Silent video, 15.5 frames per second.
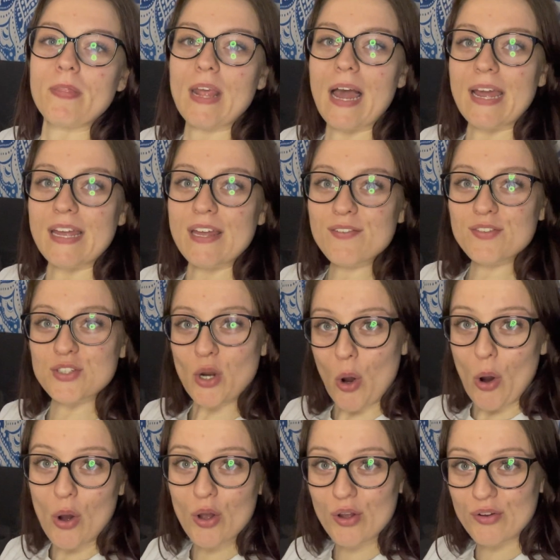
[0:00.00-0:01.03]
I either
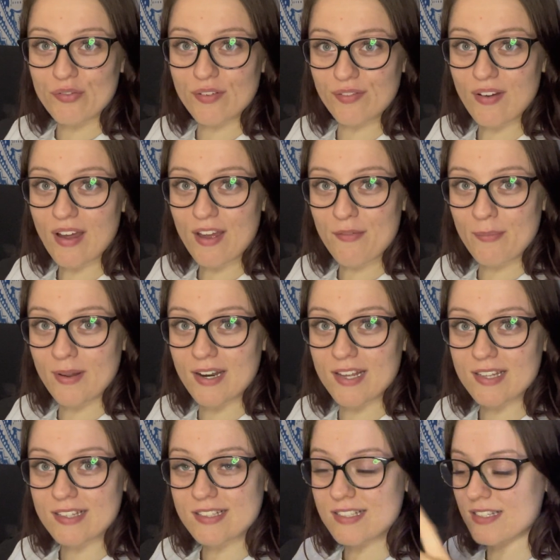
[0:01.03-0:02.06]
talk for 5
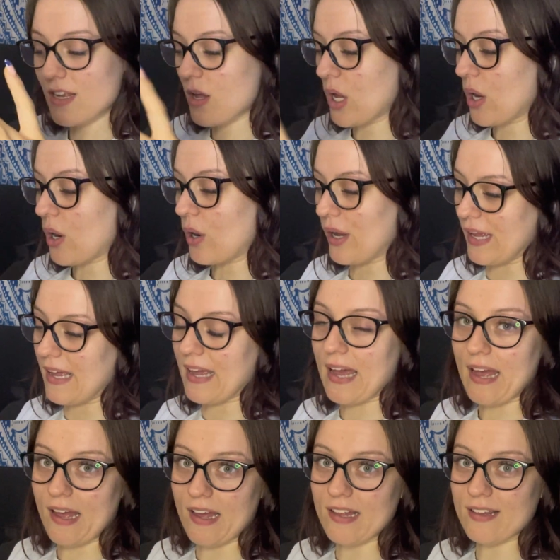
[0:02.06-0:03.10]
minutes or you
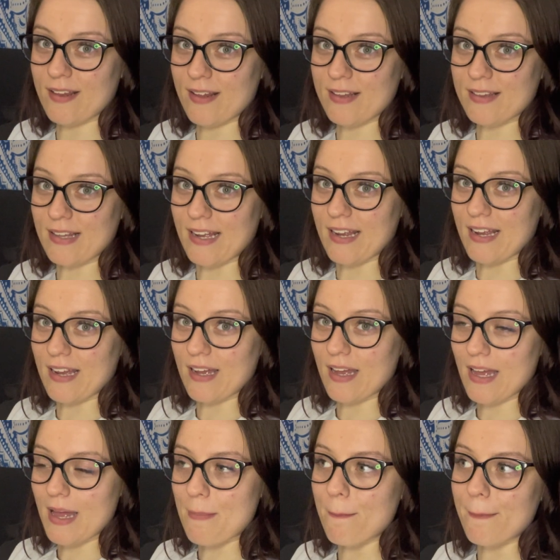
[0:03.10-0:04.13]
get like
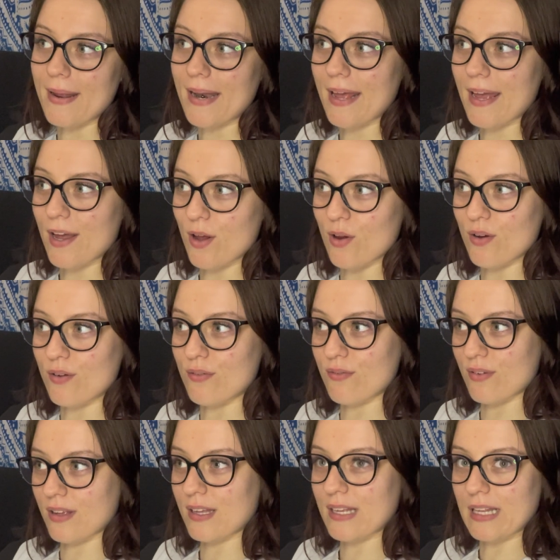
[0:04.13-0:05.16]
a minute of
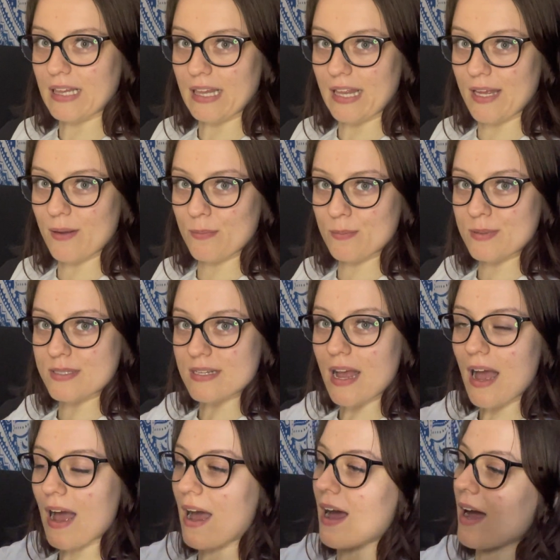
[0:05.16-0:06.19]
clips
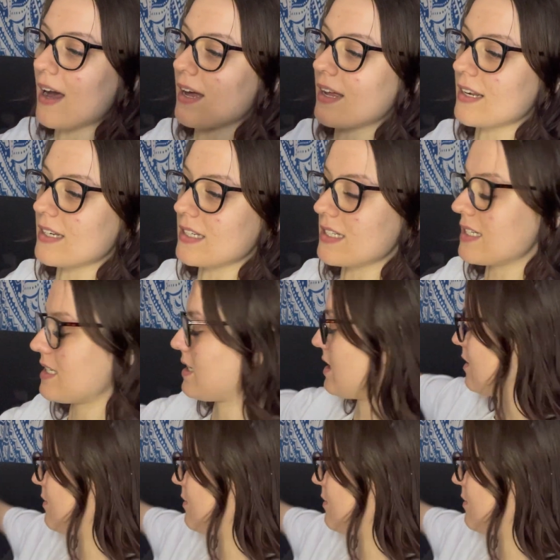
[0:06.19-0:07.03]
and